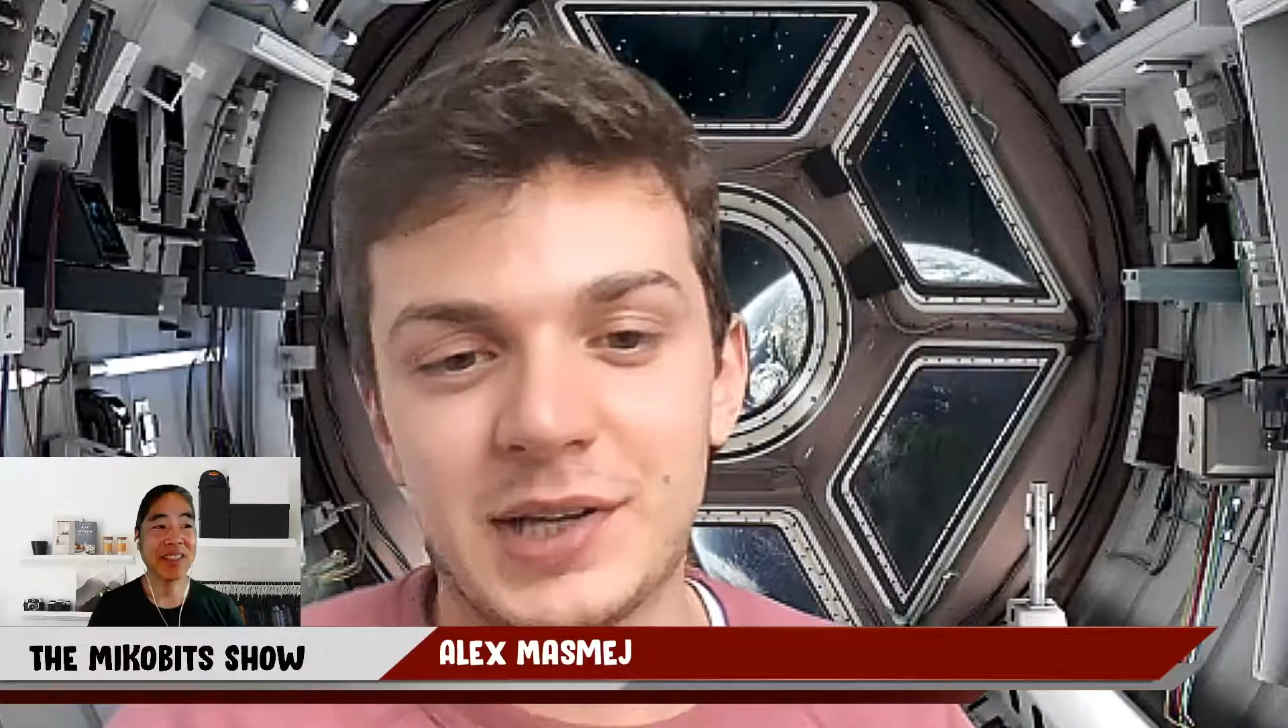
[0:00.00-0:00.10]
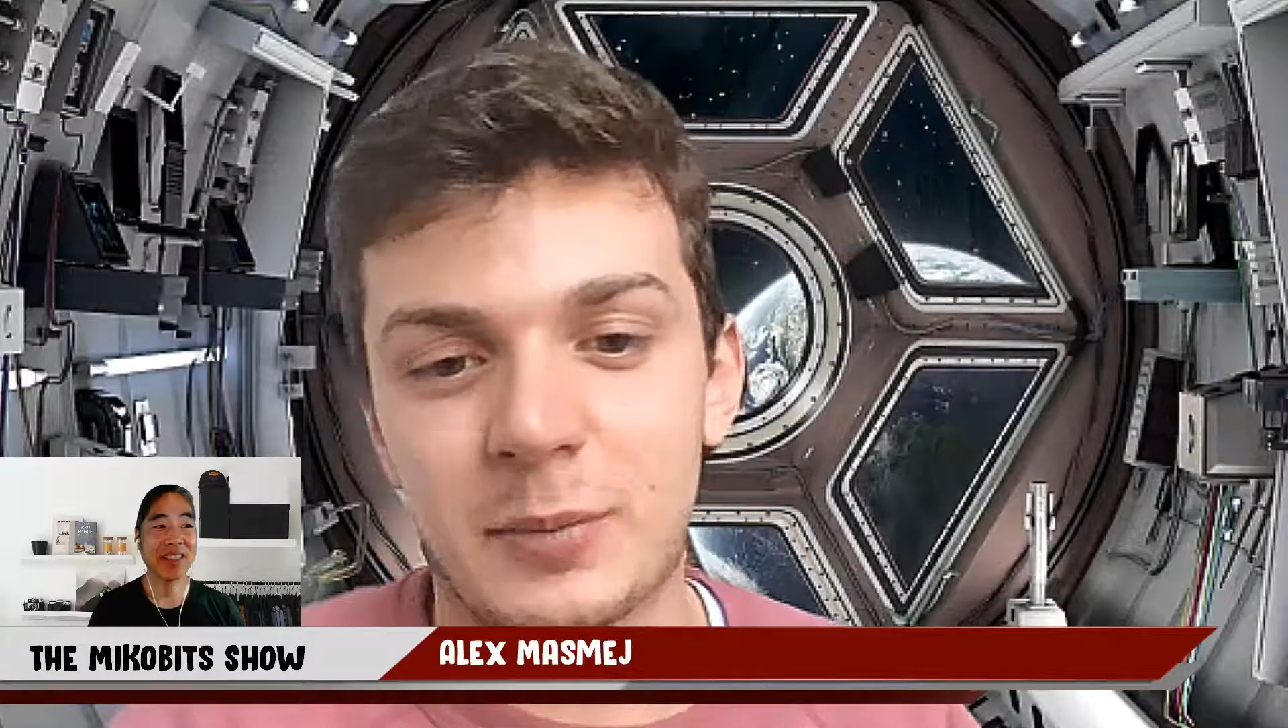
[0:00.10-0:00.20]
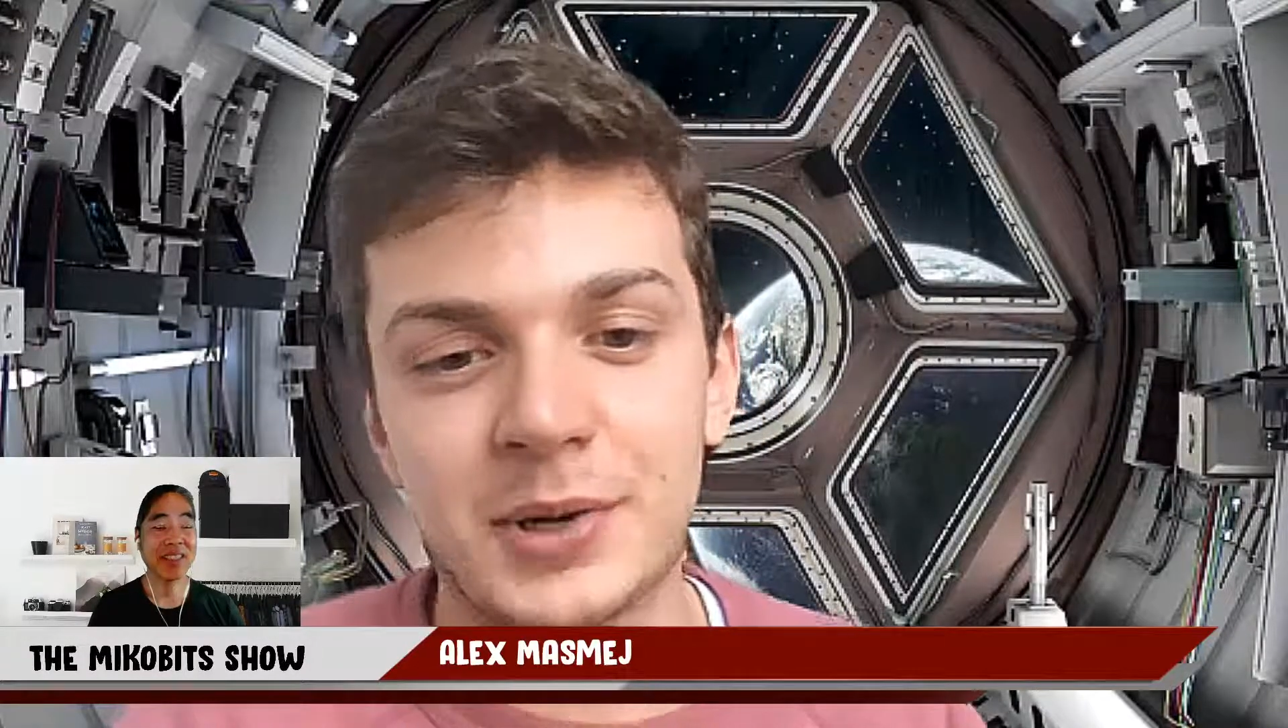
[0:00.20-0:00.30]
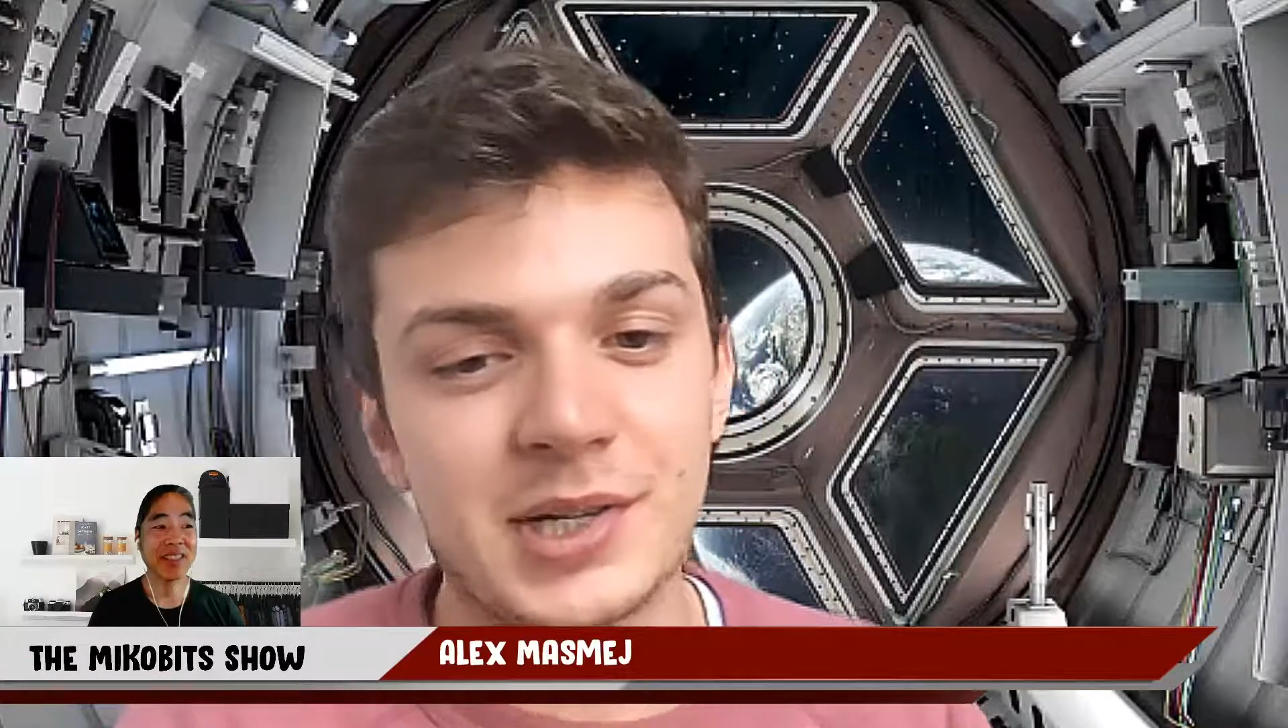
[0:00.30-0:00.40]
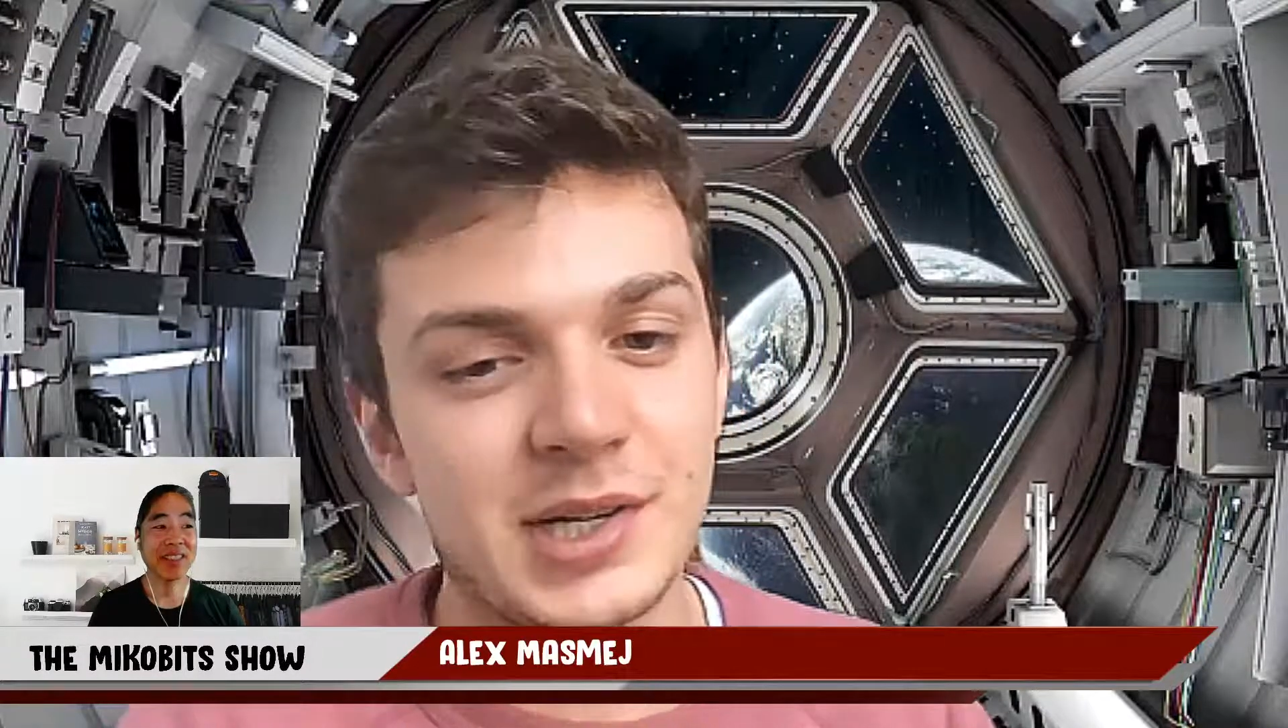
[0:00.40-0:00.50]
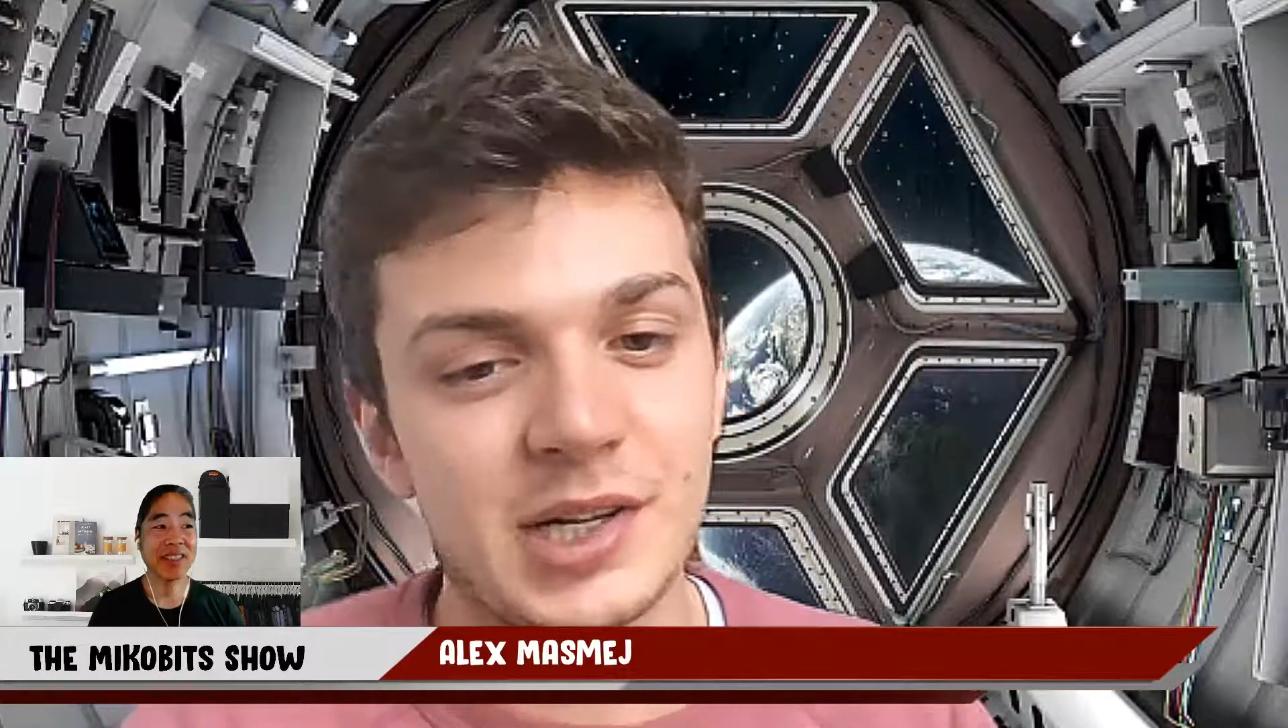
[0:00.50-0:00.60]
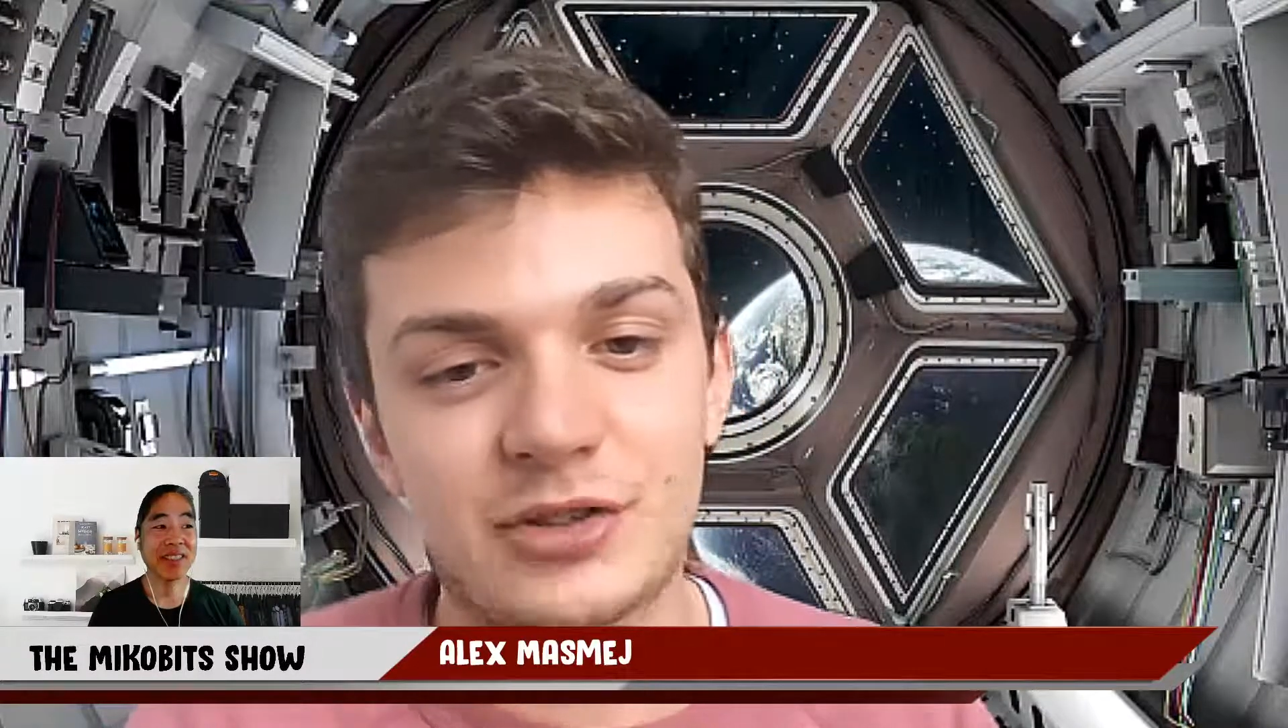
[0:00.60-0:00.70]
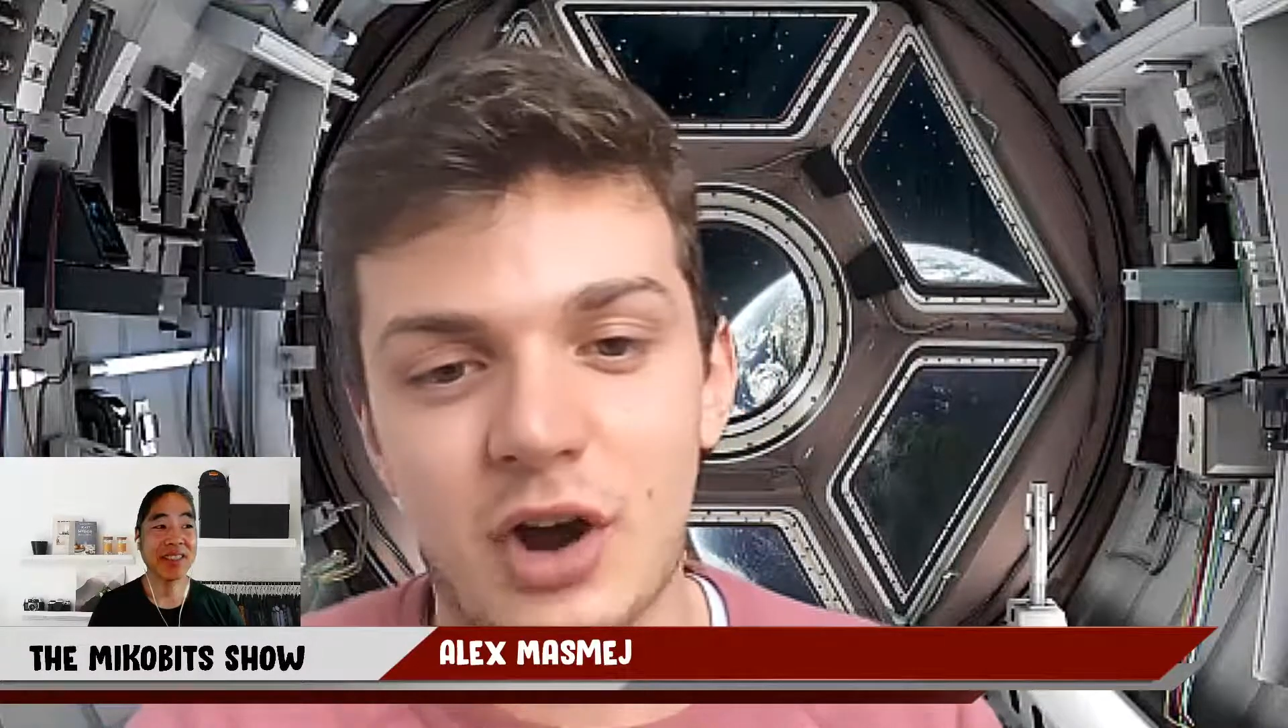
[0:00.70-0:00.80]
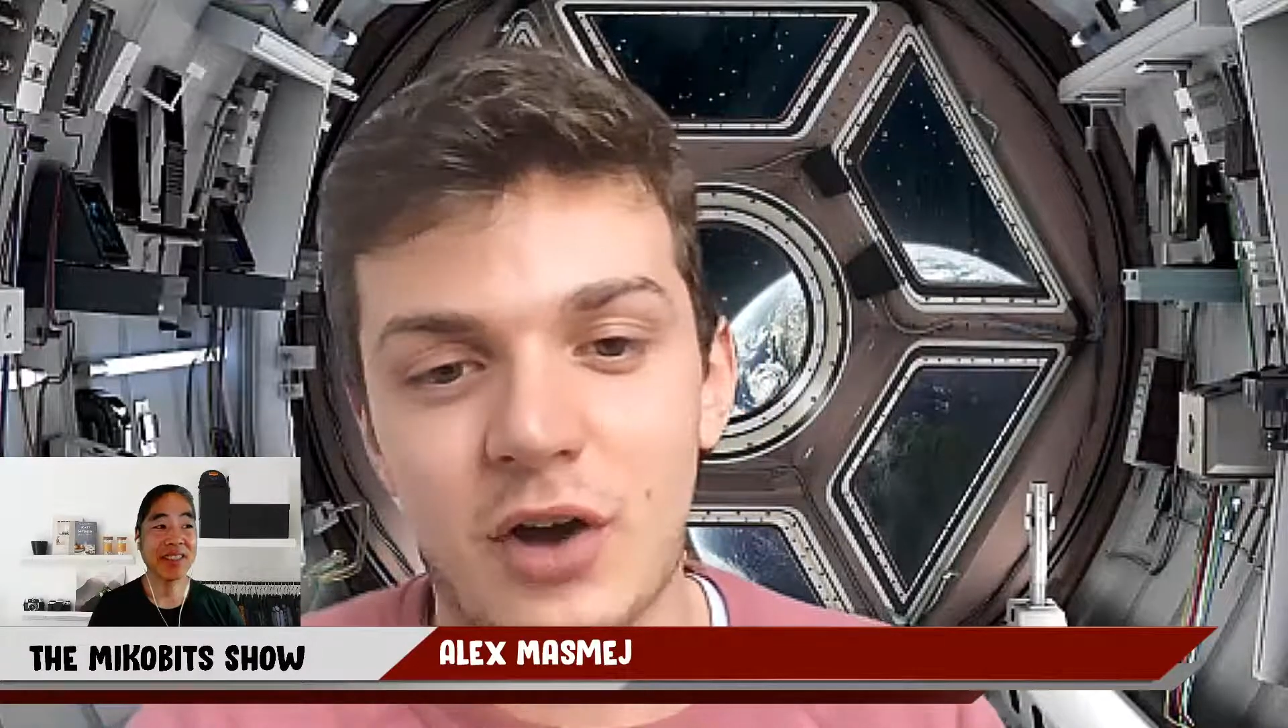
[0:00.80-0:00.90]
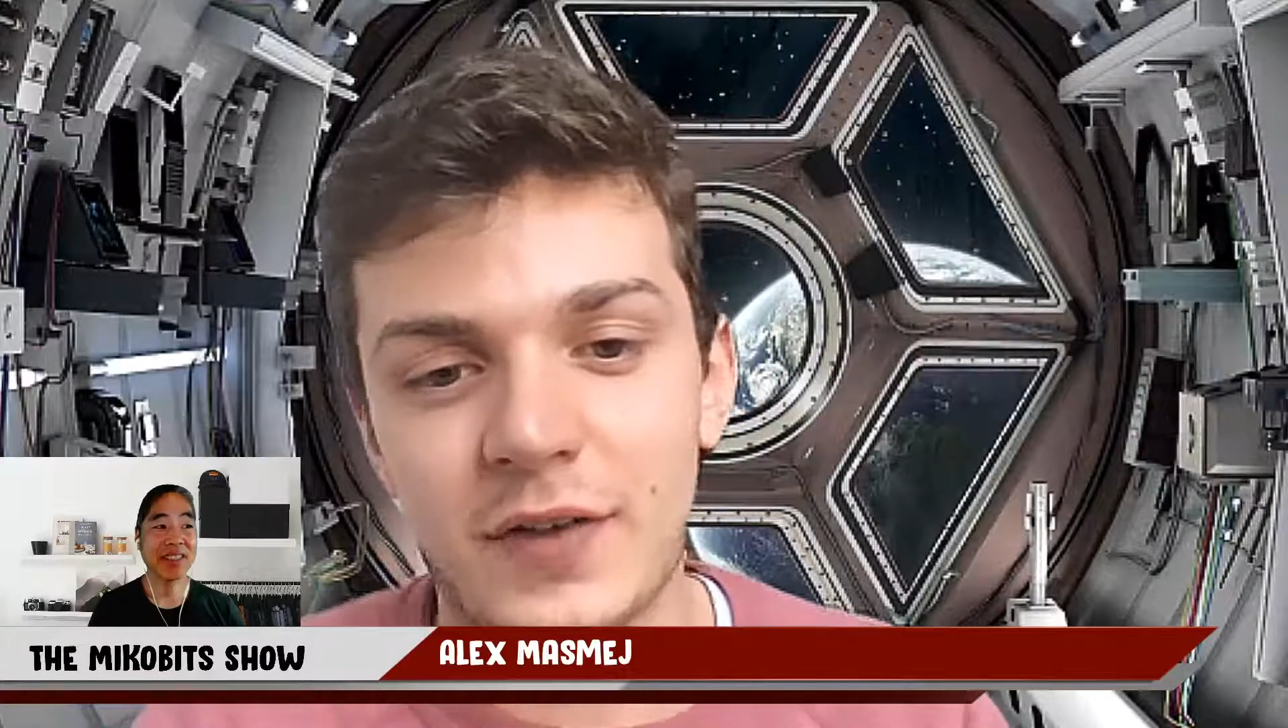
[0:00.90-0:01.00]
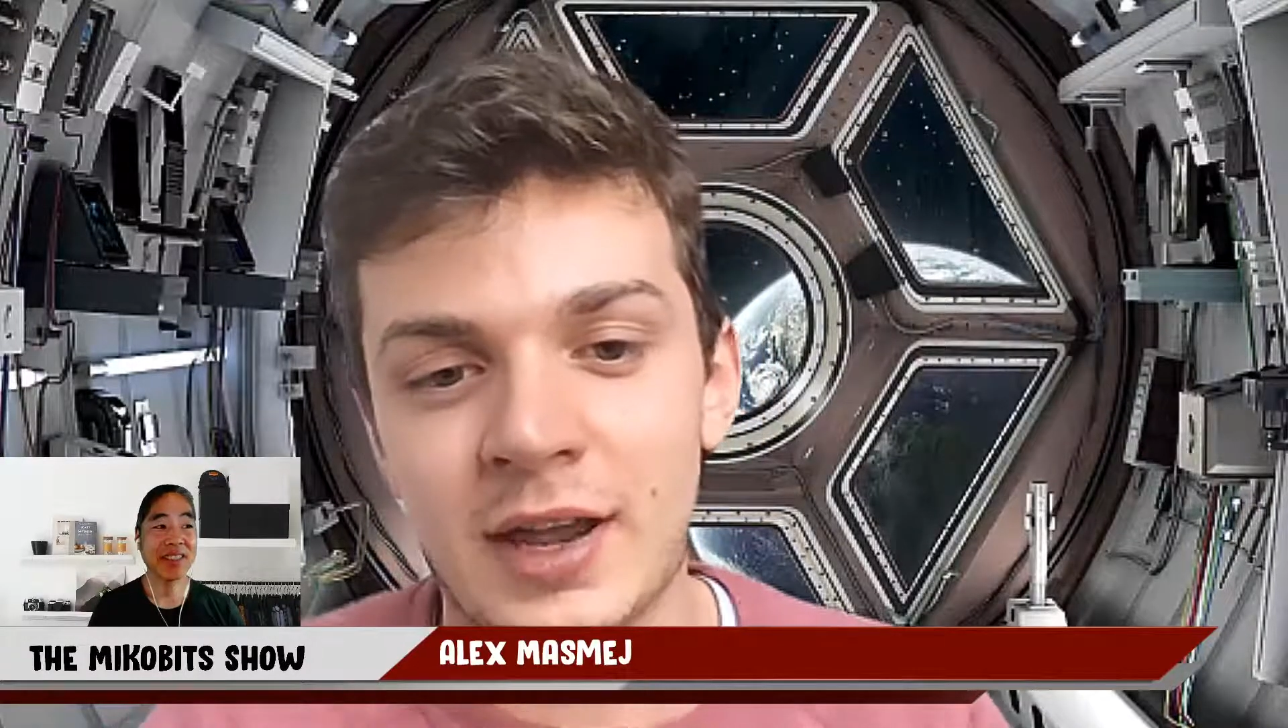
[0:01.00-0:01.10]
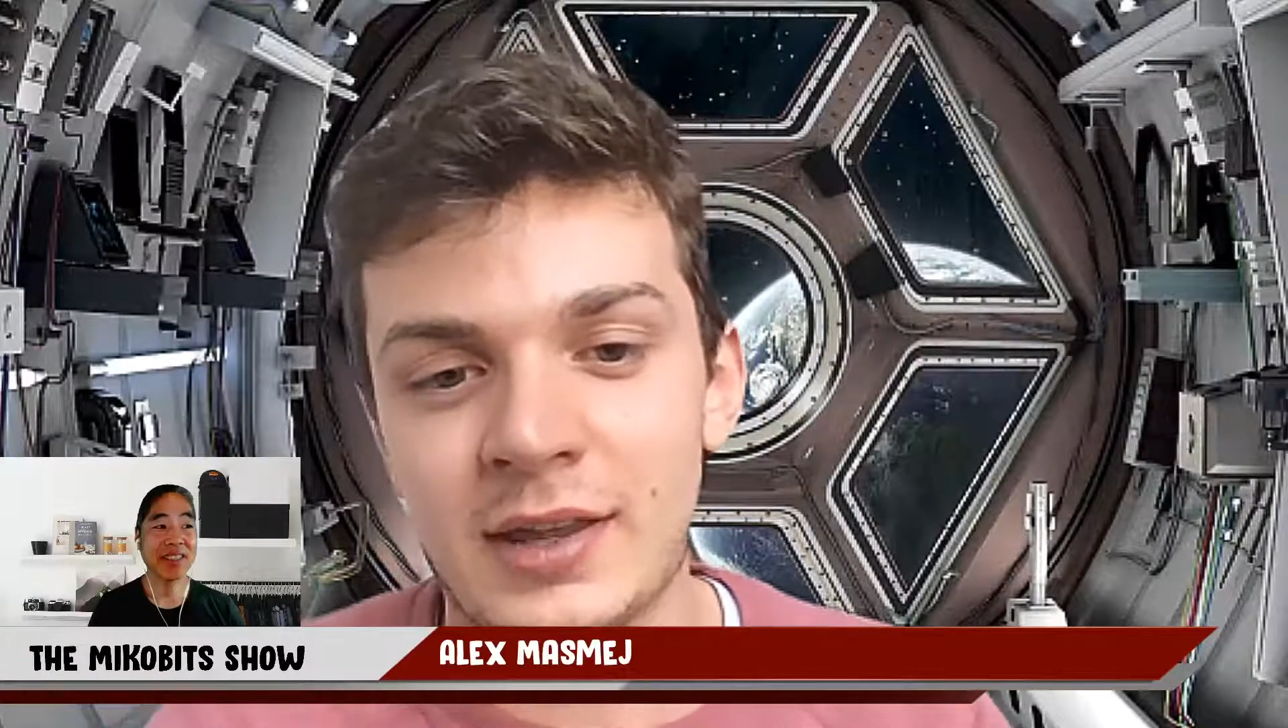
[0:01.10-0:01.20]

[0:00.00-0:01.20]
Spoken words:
percentage of it.